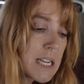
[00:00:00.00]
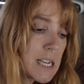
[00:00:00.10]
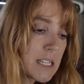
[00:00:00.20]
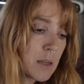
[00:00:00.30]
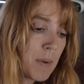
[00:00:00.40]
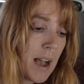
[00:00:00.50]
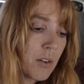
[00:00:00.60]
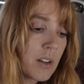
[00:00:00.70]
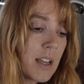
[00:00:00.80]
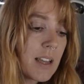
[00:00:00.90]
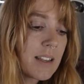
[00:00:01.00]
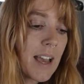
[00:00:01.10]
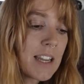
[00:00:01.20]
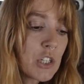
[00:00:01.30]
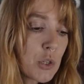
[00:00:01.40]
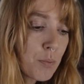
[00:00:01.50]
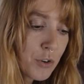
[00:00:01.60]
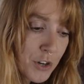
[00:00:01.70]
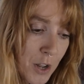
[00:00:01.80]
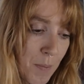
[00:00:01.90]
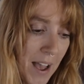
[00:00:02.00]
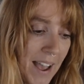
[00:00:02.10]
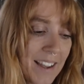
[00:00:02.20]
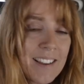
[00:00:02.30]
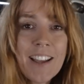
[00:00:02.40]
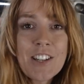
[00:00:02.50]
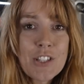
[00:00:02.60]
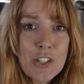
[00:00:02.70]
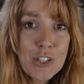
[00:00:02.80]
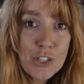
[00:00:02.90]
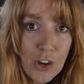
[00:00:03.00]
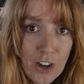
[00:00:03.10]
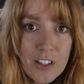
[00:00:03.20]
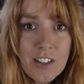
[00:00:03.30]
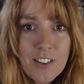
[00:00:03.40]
it's about getting to Prudhoe Bay and getting to the start